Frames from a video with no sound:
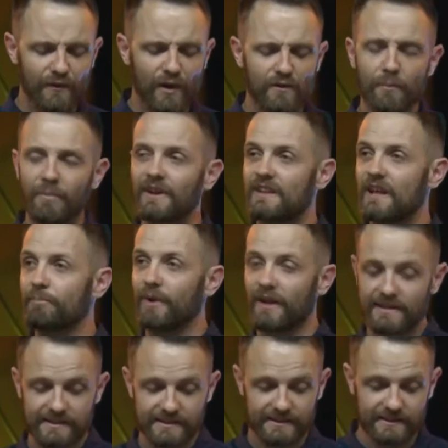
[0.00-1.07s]
Have you ever been in that
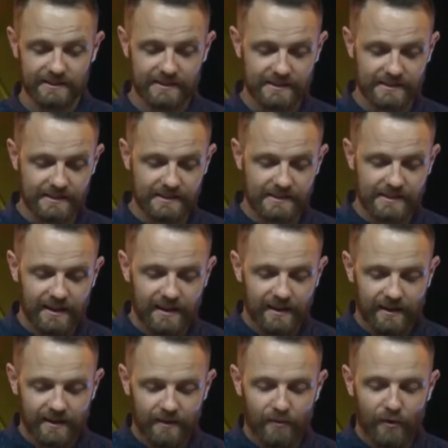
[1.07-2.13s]
place?
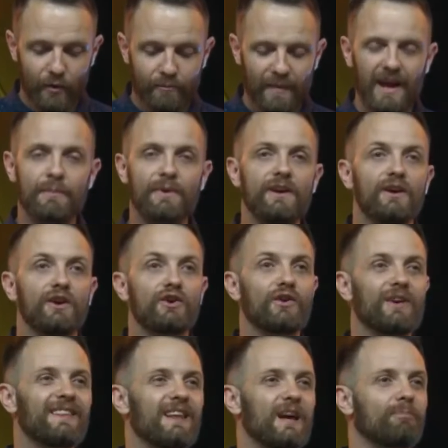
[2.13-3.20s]
Maybe
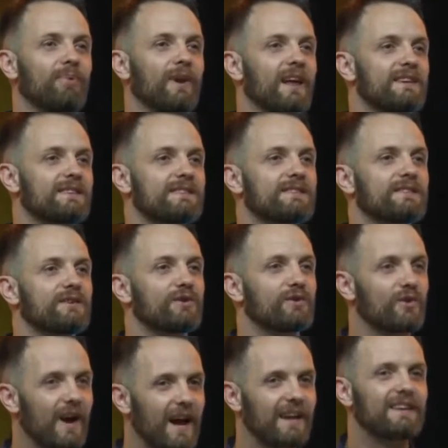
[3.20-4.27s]
you're in that place
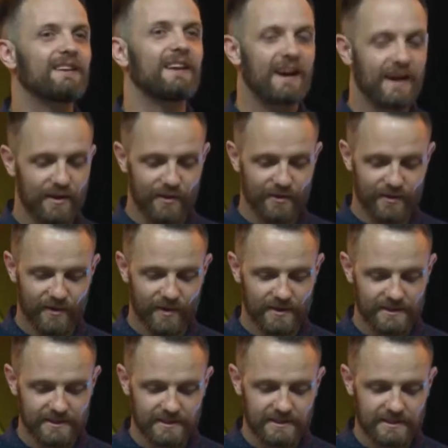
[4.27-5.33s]
right now.
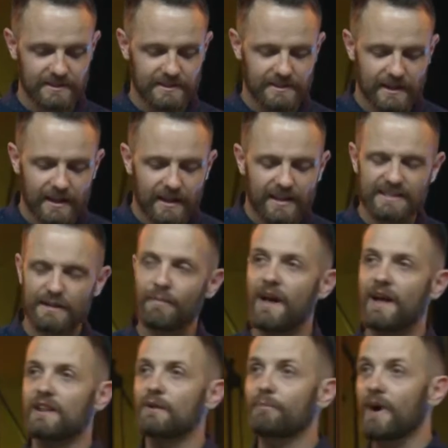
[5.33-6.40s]
There's a
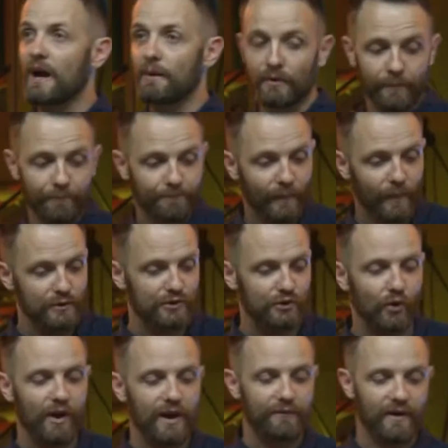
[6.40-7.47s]
man in the Bible, whose
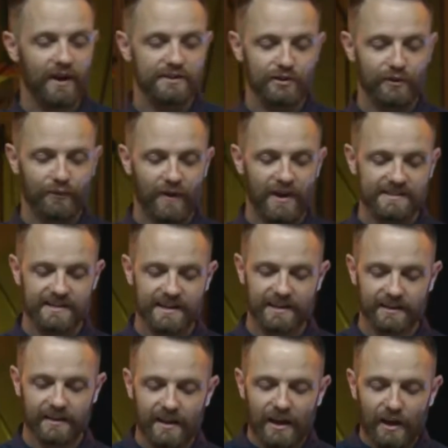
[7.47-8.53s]
story I found so
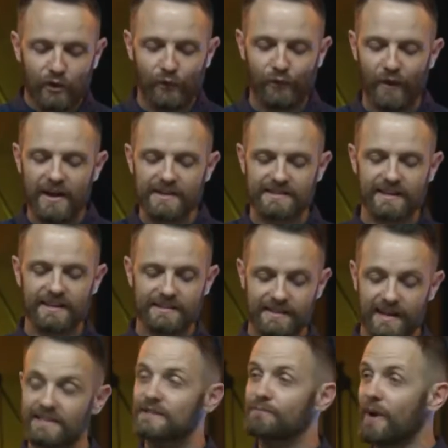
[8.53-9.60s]
fascinating, who faced an
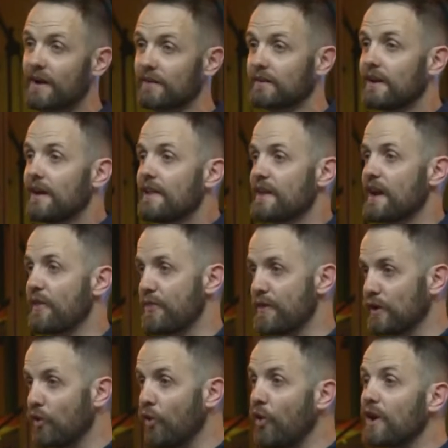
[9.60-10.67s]
intense battle that I
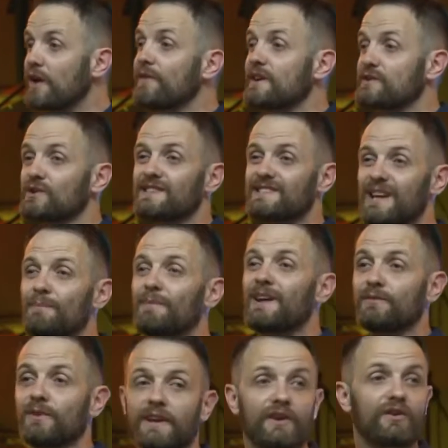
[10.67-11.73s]
think all of us on some
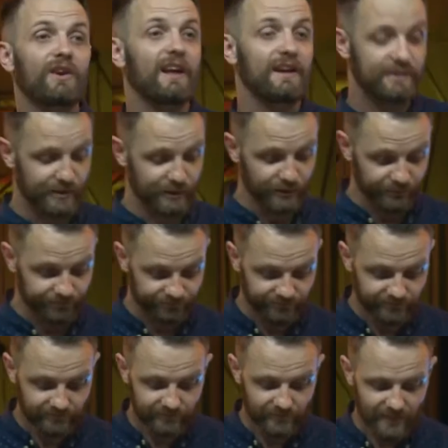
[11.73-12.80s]
level can relate to.
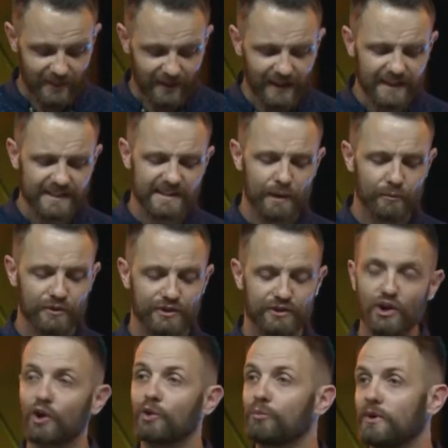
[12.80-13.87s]
And his name was
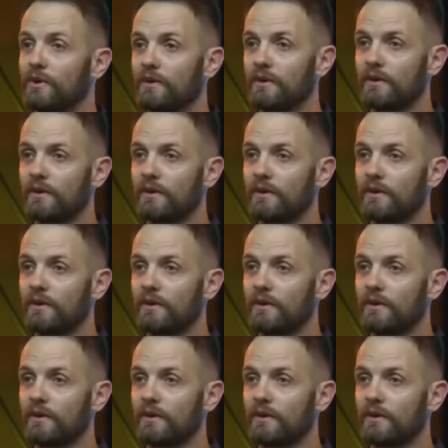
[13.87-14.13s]
Job.